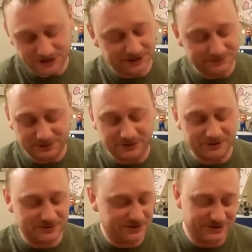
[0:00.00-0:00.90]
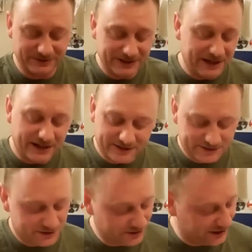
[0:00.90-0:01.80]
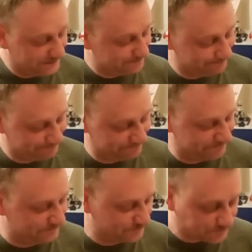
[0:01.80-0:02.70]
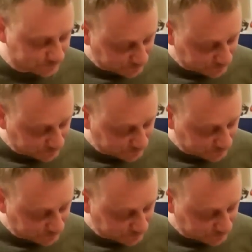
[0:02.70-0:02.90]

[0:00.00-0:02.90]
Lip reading: Oh, poor old Sugar. And